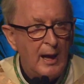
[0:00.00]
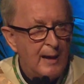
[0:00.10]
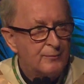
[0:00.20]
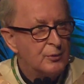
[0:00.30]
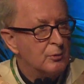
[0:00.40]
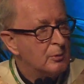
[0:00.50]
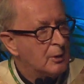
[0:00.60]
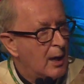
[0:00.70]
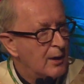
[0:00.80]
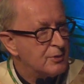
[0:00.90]
have to
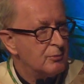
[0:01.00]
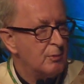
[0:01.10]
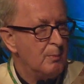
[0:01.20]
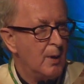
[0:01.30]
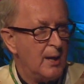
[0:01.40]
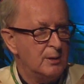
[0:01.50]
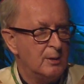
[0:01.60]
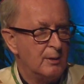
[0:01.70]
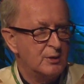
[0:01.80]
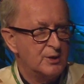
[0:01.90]
constantly
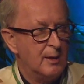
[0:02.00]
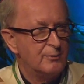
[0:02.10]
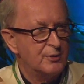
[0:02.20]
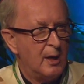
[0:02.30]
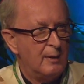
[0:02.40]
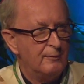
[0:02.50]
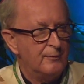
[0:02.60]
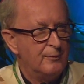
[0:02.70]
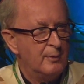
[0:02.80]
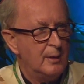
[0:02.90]
remind ourselves of
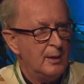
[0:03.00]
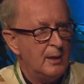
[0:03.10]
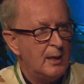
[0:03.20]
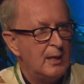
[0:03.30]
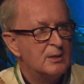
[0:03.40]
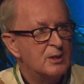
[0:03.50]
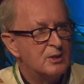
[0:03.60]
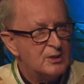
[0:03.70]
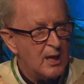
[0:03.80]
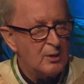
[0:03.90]
is
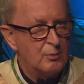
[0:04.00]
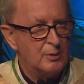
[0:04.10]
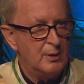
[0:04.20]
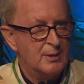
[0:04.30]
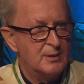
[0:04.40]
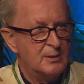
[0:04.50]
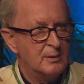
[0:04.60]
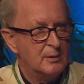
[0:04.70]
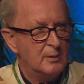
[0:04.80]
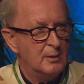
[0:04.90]
the
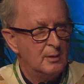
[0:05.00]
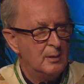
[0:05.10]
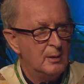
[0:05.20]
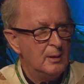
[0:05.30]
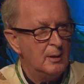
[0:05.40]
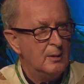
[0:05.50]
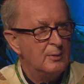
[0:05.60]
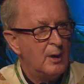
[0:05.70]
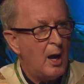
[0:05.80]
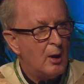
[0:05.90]
sacredness.
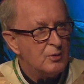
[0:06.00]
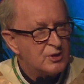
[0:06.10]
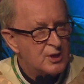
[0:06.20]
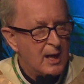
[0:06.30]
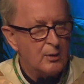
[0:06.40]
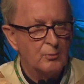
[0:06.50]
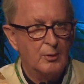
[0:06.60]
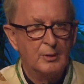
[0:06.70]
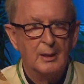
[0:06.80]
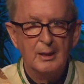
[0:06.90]
How
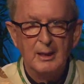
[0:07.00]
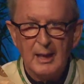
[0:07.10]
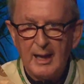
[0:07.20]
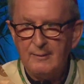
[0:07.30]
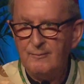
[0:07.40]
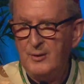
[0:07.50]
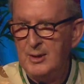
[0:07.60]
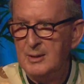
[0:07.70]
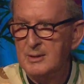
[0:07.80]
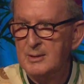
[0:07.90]
sacred life
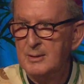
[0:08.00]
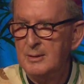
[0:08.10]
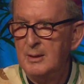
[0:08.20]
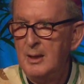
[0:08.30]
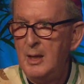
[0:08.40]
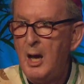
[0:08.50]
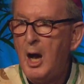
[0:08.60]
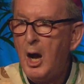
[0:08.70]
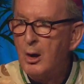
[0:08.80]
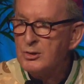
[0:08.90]
is.
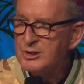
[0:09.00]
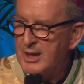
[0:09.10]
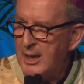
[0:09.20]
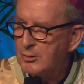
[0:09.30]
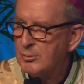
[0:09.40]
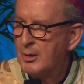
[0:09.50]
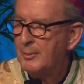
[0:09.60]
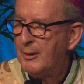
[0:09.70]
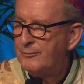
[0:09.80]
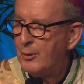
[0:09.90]
How sacred,
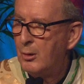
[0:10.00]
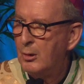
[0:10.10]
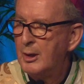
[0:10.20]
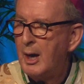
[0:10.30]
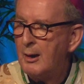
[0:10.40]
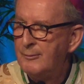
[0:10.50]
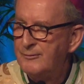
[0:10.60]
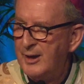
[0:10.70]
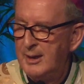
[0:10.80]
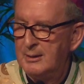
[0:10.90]
above all, our
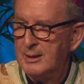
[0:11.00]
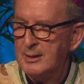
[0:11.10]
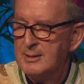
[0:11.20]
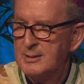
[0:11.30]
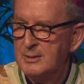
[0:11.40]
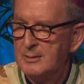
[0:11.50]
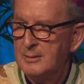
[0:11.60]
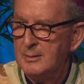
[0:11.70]
faith is.